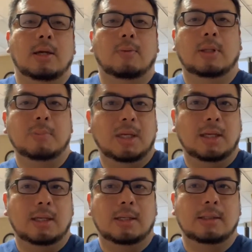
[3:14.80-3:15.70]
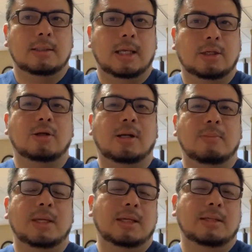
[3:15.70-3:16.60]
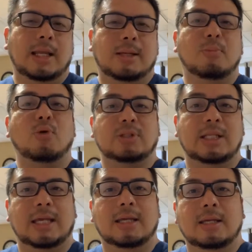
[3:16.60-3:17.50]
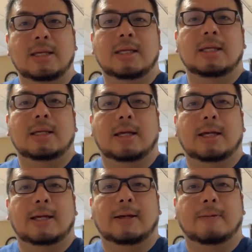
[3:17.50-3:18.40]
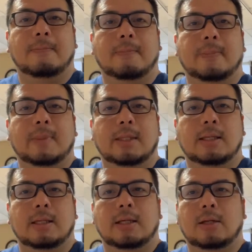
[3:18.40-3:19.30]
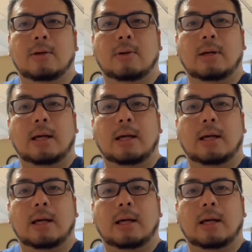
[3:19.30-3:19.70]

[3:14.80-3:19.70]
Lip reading: will be like, you're gonna be like mostly uh you know